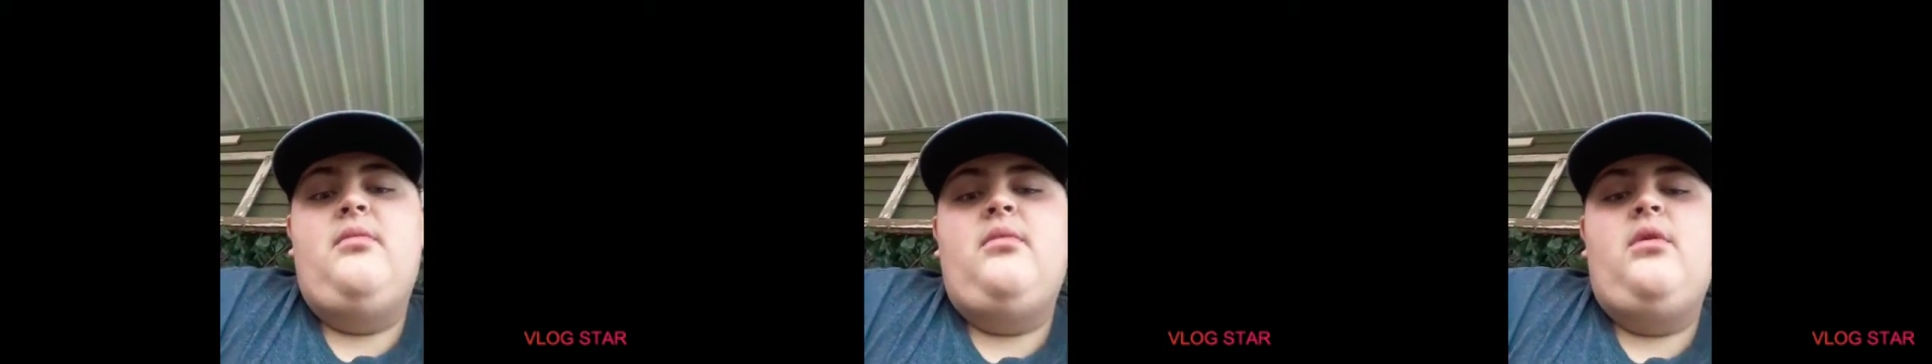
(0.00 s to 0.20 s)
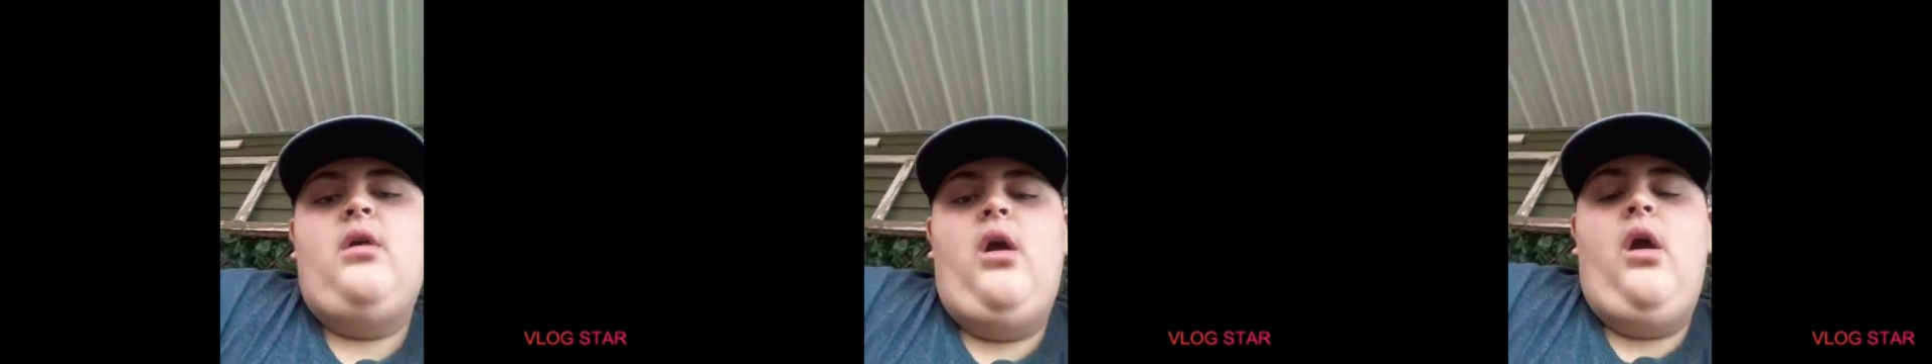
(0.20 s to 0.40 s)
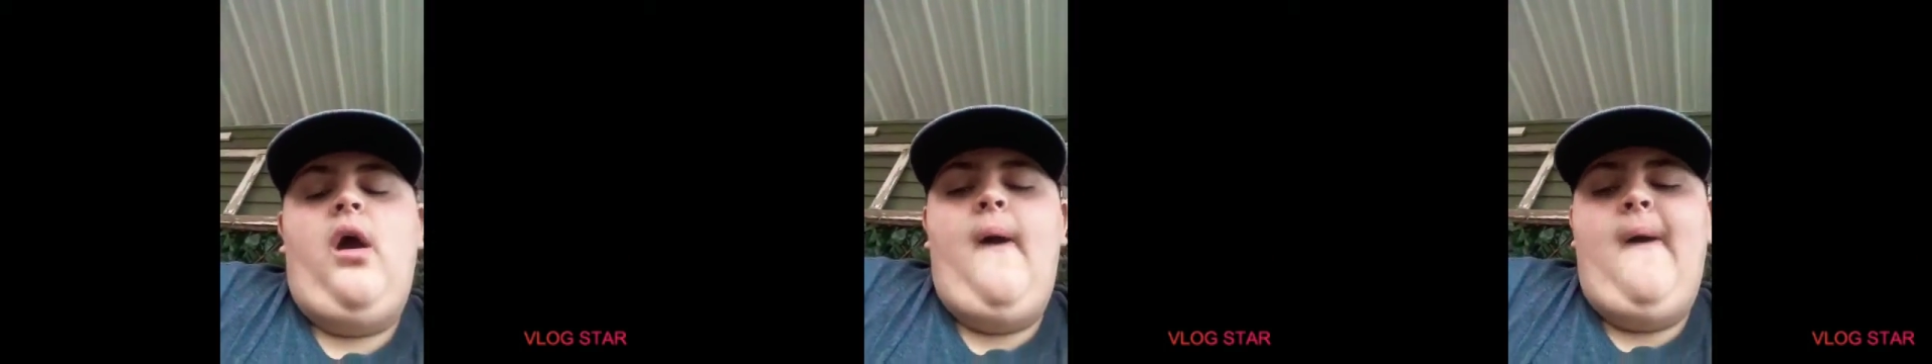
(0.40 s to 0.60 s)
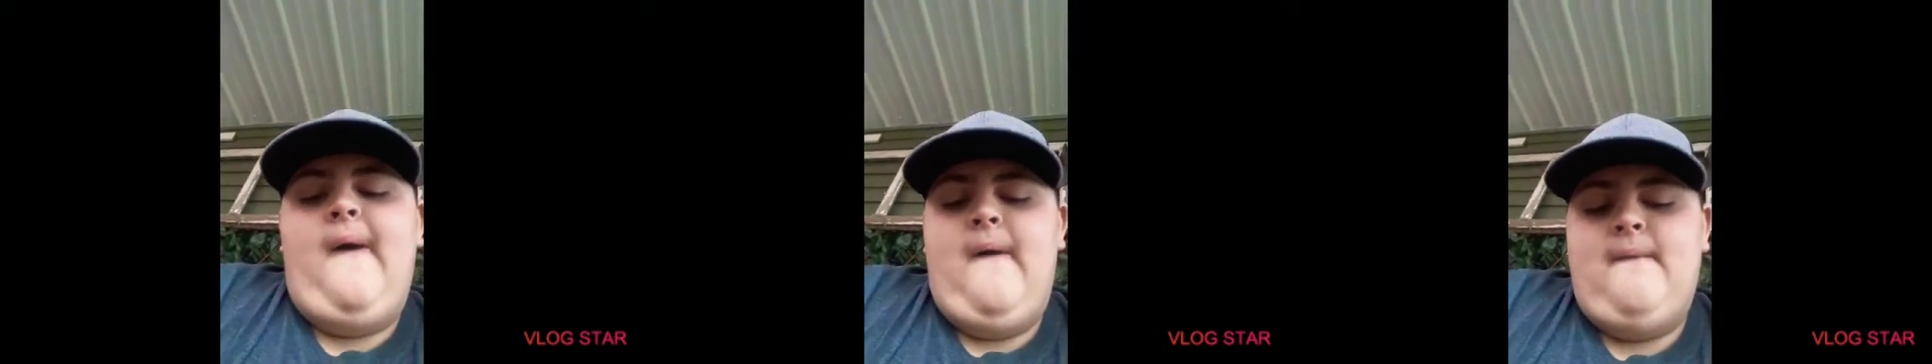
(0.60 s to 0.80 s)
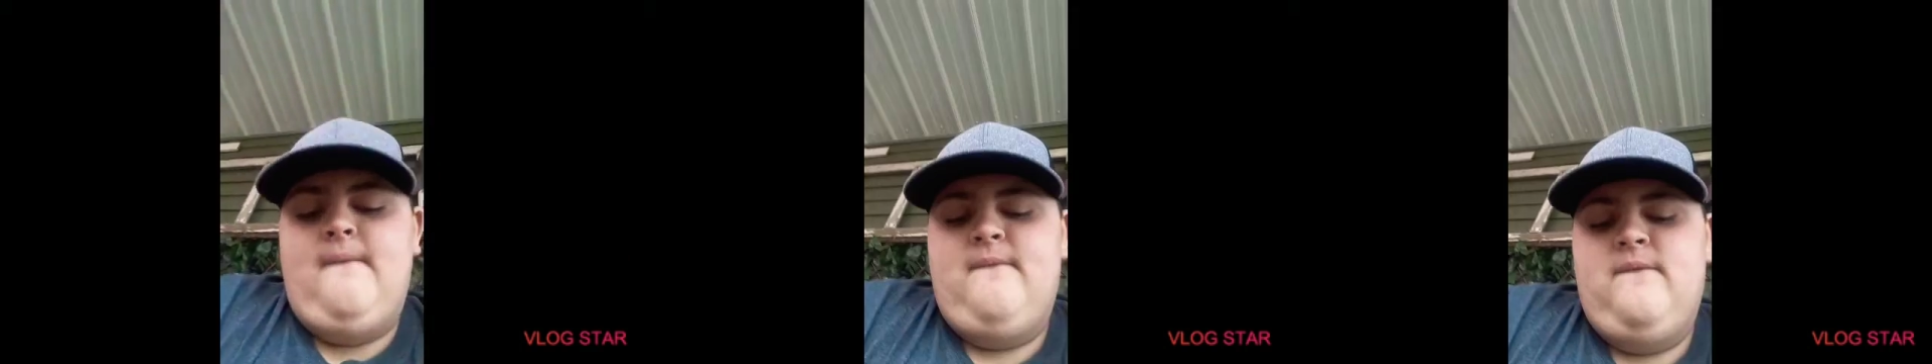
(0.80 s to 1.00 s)
Um,
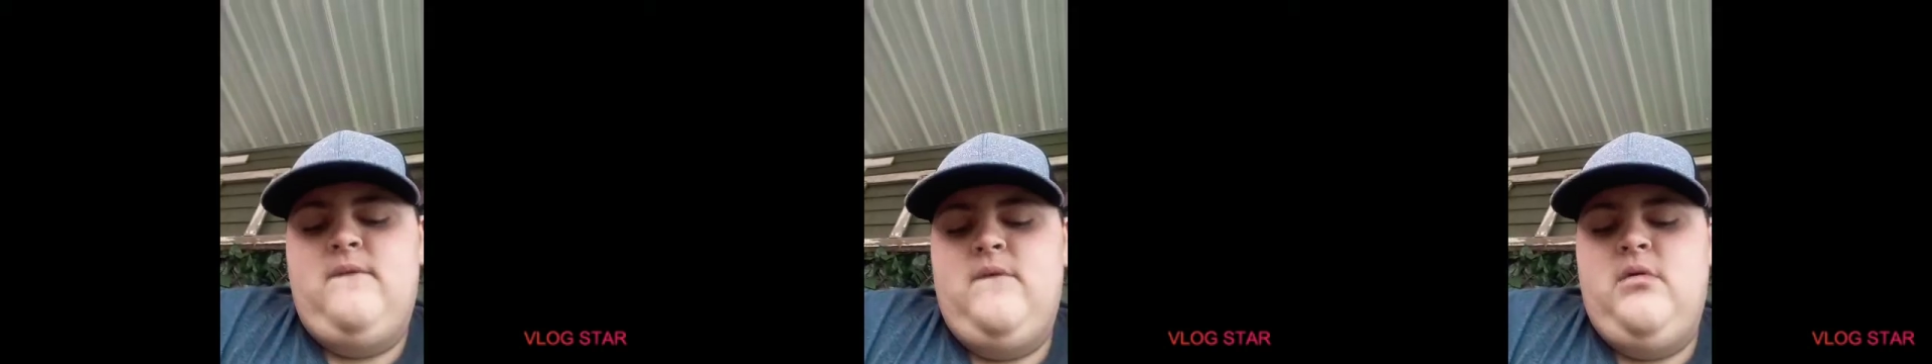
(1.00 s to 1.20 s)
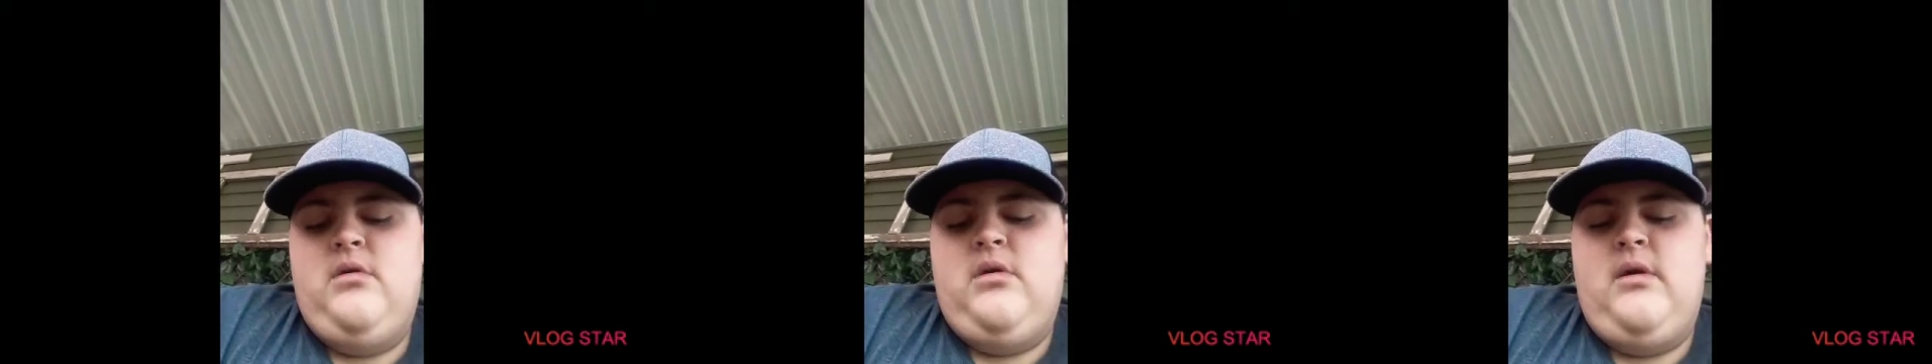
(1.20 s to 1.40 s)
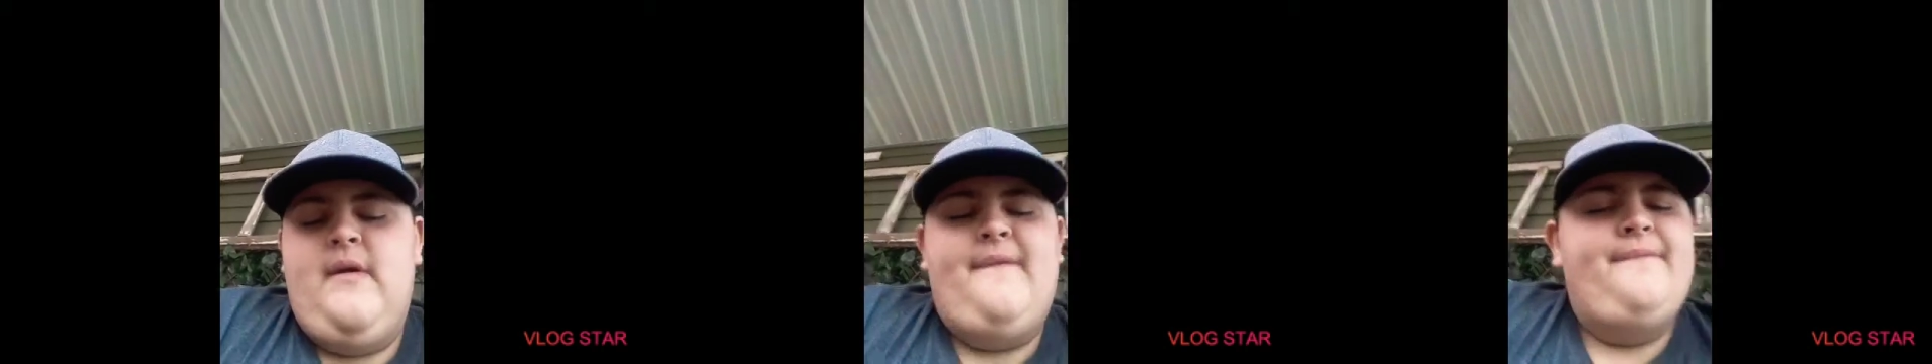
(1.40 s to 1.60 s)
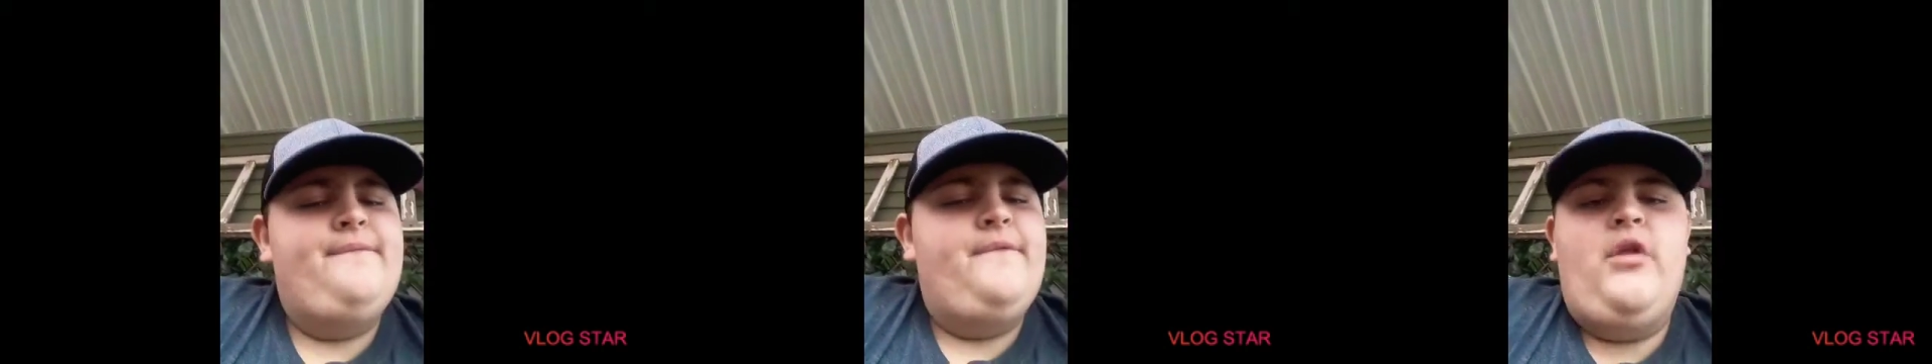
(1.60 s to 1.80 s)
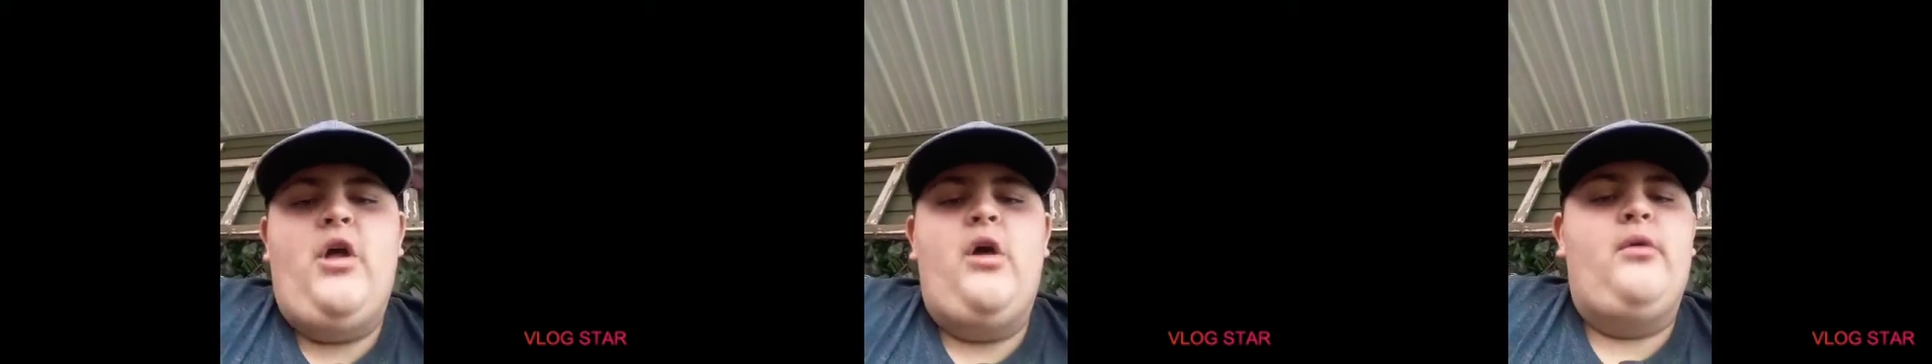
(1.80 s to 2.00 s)
long
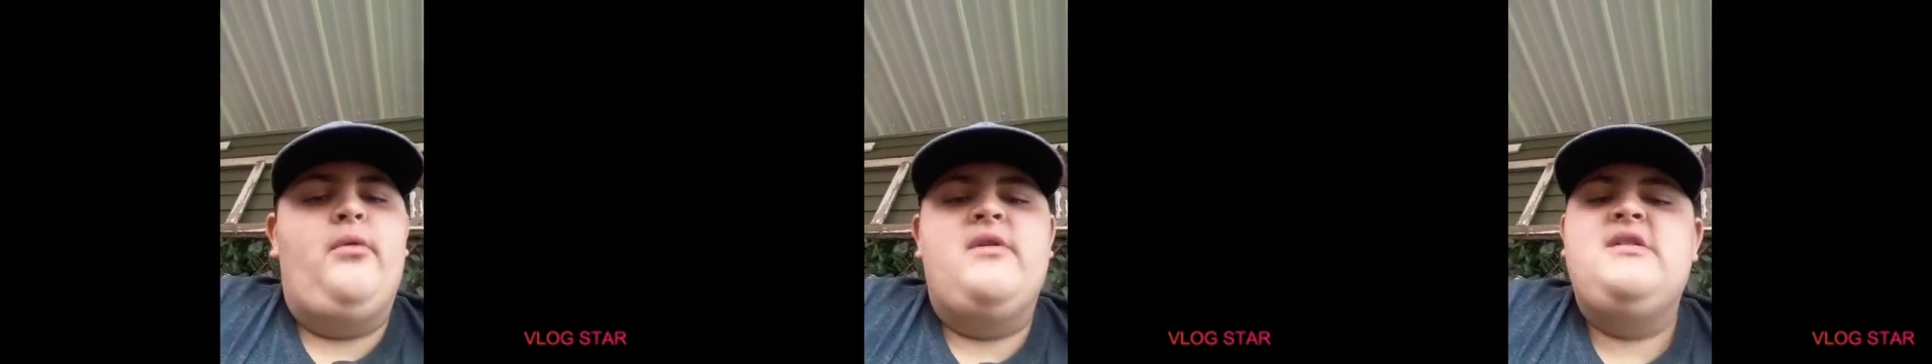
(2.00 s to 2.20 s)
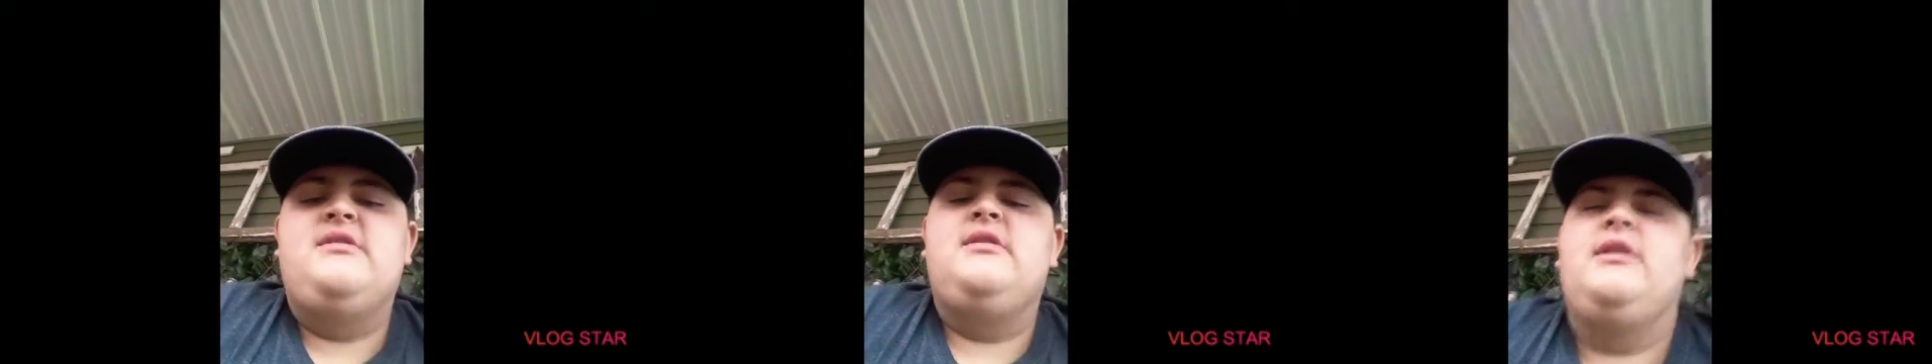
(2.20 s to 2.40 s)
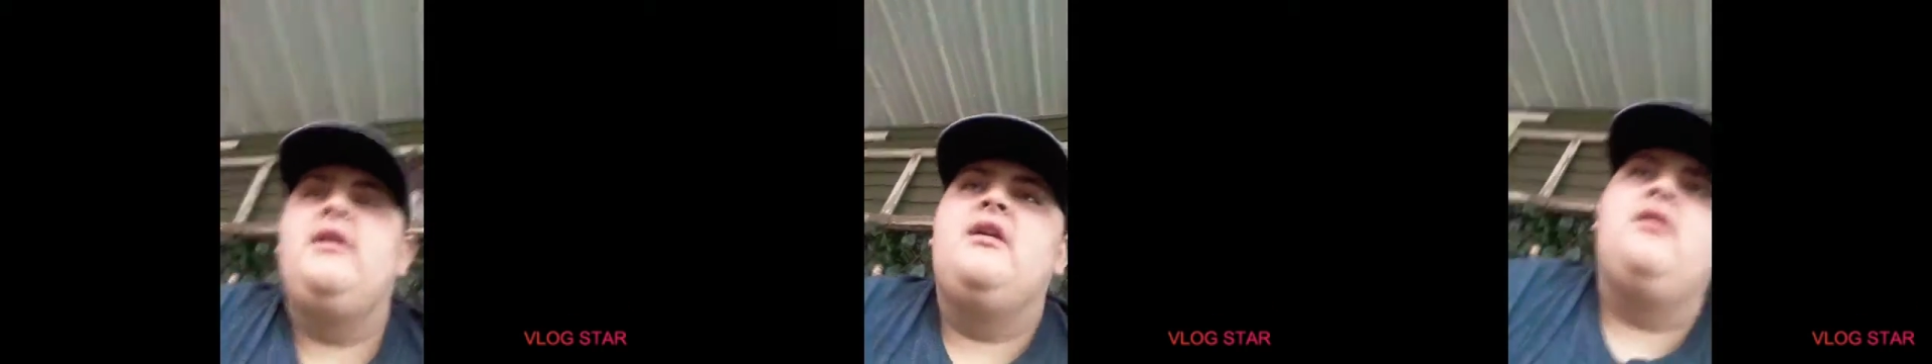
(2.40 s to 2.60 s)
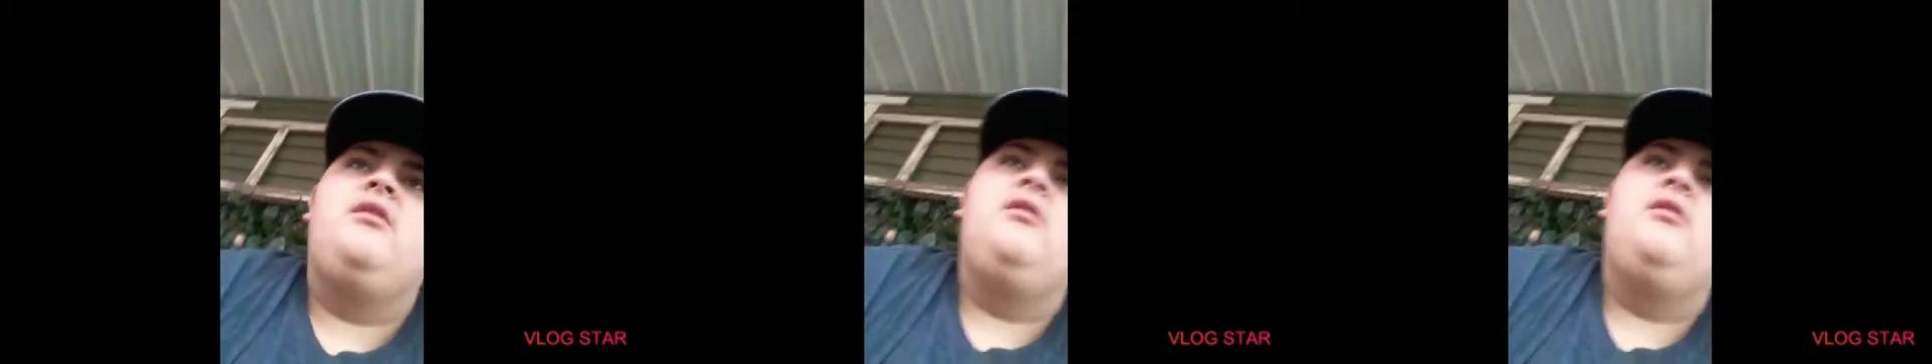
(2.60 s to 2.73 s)
ways to go though,